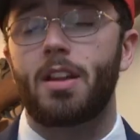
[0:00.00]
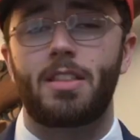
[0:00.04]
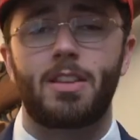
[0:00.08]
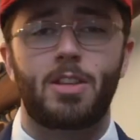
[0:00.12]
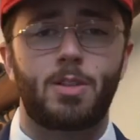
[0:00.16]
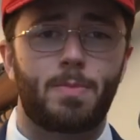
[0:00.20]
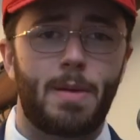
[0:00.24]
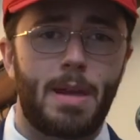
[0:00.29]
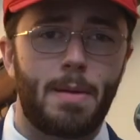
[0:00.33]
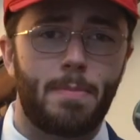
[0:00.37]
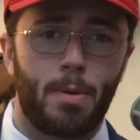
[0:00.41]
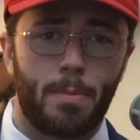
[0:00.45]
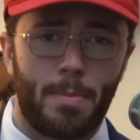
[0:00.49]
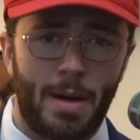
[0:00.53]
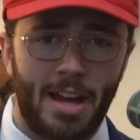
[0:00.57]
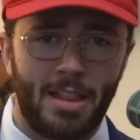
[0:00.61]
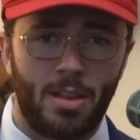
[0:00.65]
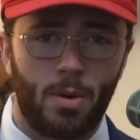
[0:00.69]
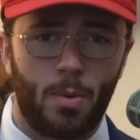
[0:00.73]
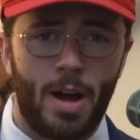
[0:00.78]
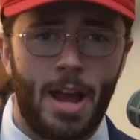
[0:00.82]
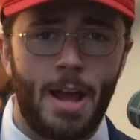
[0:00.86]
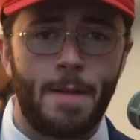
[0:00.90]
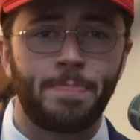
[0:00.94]
of these people, by
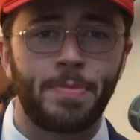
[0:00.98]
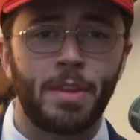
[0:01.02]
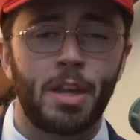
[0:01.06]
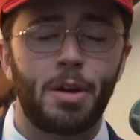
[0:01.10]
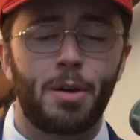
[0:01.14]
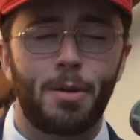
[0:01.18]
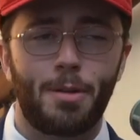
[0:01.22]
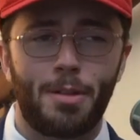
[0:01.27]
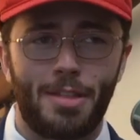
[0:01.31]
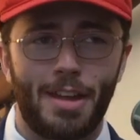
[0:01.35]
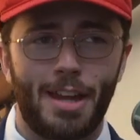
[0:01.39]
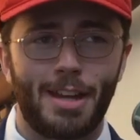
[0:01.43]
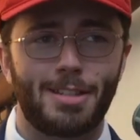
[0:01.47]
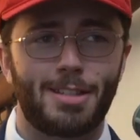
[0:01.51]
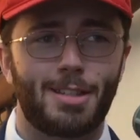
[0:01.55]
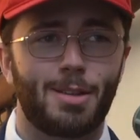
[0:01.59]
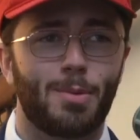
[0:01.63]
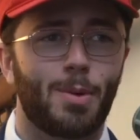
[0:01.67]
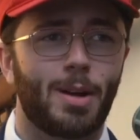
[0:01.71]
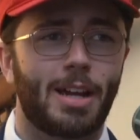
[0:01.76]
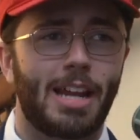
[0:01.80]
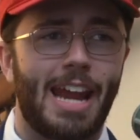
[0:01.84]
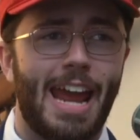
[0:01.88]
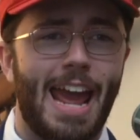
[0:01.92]
the way, who thinks that
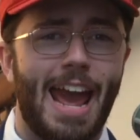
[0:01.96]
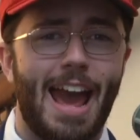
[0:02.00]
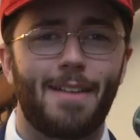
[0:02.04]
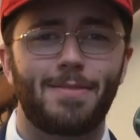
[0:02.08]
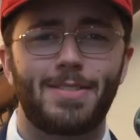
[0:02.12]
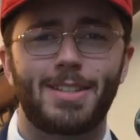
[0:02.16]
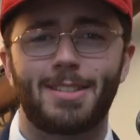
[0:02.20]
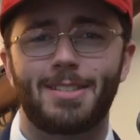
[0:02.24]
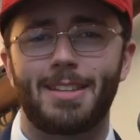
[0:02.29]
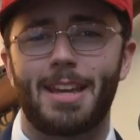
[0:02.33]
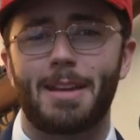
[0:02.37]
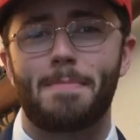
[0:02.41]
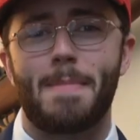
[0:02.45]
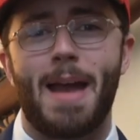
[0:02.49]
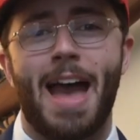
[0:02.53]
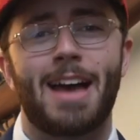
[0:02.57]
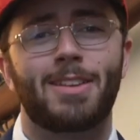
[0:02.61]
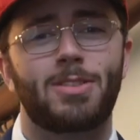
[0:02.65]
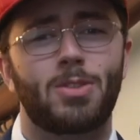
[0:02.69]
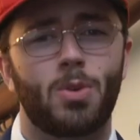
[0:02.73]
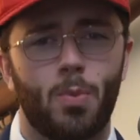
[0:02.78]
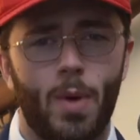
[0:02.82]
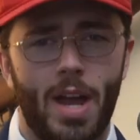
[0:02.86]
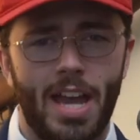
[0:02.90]
we're going to have this like
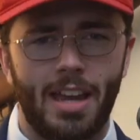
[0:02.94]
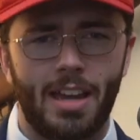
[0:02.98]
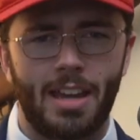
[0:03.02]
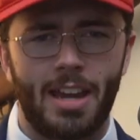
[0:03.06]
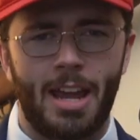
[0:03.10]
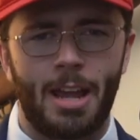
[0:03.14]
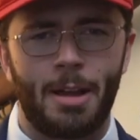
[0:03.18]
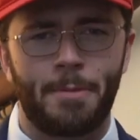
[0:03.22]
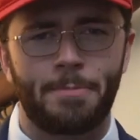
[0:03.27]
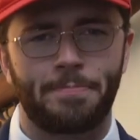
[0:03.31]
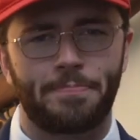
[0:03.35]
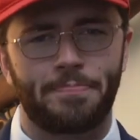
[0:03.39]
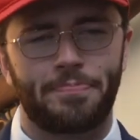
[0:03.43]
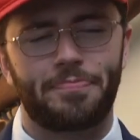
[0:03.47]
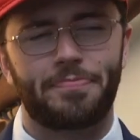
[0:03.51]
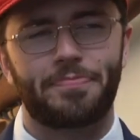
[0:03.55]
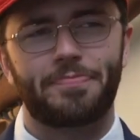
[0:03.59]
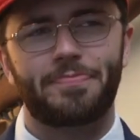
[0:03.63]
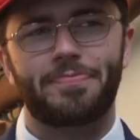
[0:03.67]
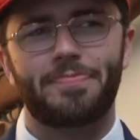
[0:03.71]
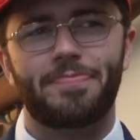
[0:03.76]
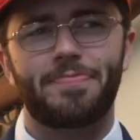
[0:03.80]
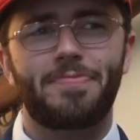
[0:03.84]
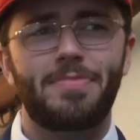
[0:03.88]
mass awakening
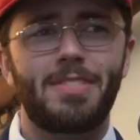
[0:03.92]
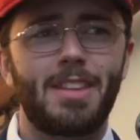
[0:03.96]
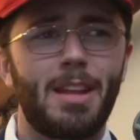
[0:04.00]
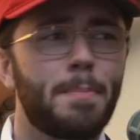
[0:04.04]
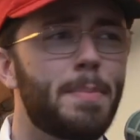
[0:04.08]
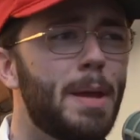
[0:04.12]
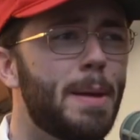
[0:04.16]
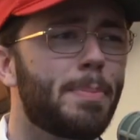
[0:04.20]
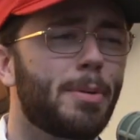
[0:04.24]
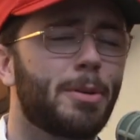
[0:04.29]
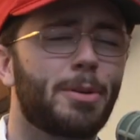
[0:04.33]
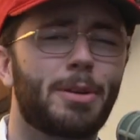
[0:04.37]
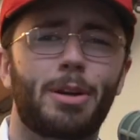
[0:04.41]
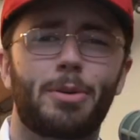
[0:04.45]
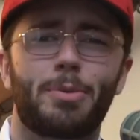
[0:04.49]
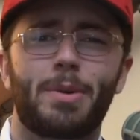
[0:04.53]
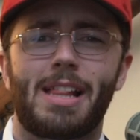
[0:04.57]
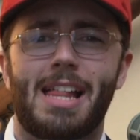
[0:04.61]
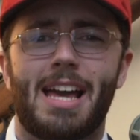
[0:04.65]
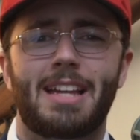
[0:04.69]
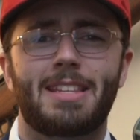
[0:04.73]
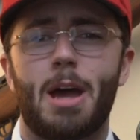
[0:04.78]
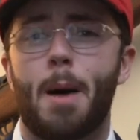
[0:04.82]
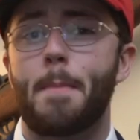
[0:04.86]
People are going to
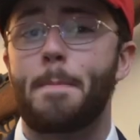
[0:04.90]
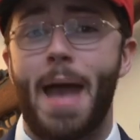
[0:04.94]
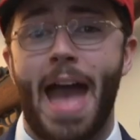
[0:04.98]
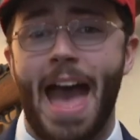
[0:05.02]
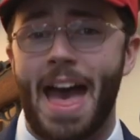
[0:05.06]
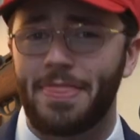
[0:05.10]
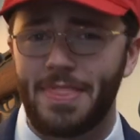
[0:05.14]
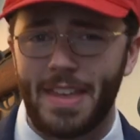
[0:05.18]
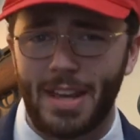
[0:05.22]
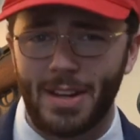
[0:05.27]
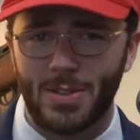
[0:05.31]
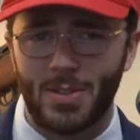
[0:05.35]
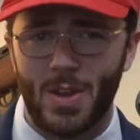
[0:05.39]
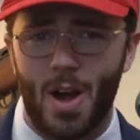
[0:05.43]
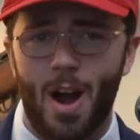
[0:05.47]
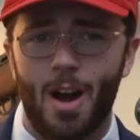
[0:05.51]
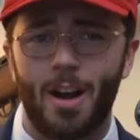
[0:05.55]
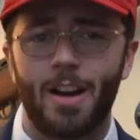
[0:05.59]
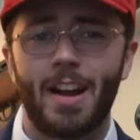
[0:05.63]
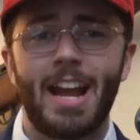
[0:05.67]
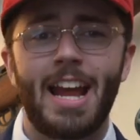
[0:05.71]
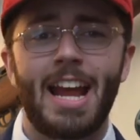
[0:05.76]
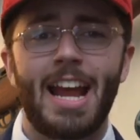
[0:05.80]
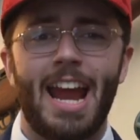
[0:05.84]
realize how bad things
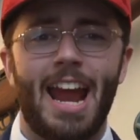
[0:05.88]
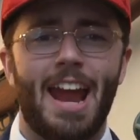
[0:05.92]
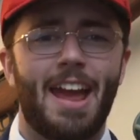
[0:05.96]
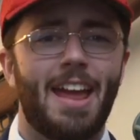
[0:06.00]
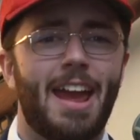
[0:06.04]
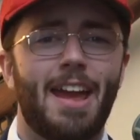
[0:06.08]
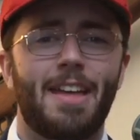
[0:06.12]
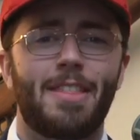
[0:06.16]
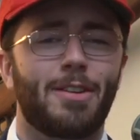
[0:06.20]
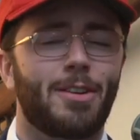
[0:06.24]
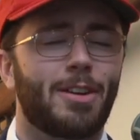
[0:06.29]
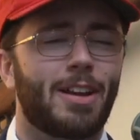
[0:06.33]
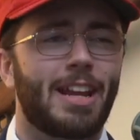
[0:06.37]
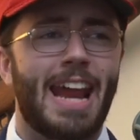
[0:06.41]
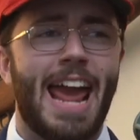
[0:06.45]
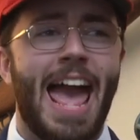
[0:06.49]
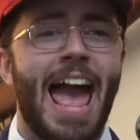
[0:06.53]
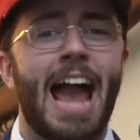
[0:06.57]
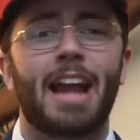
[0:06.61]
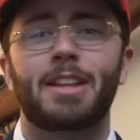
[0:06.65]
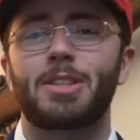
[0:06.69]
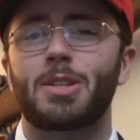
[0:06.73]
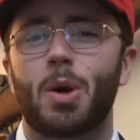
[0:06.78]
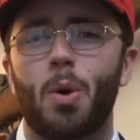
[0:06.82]
are and, and they're going to
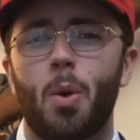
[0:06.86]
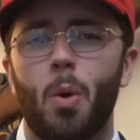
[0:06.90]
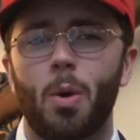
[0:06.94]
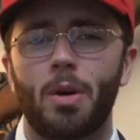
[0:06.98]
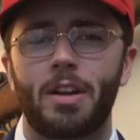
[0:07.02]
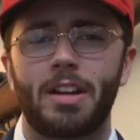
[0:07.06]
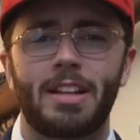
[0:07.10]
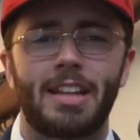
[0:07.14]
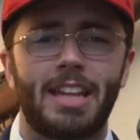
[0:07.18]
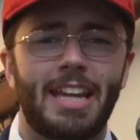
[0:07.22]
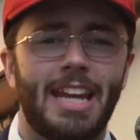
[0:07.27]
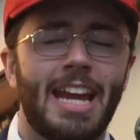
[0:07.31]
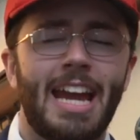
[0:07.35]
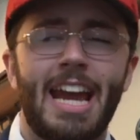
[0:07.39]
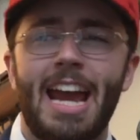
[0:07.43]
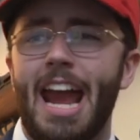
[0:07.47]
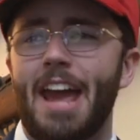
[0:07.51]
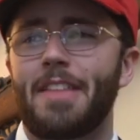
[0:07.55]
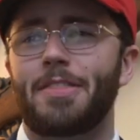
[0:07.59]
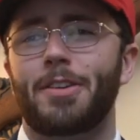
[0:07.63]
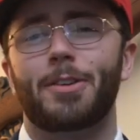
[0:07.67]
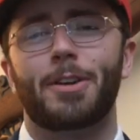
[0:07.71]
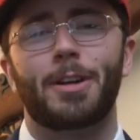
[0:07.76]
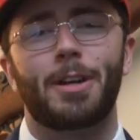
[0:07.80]
act accordingly
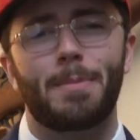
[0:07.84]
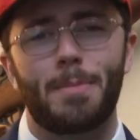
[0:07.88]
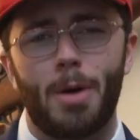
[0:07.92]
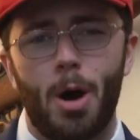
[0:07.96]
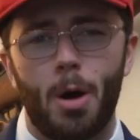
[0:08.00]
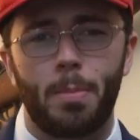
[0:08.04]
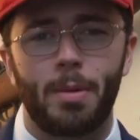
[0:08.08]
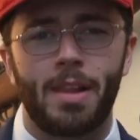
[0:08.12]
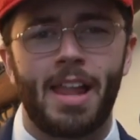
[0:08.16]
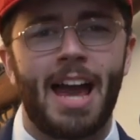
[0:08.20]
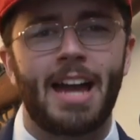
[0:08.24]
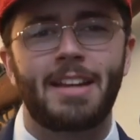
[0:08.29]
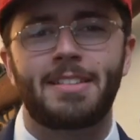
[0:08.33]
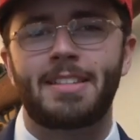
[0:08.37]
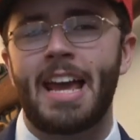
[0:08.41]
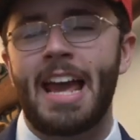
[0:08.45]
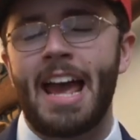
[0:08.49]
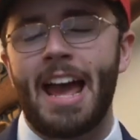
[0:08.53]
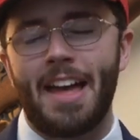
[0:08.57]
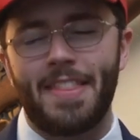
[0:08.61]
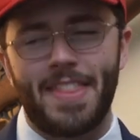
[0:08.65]
and they're going to mobilize.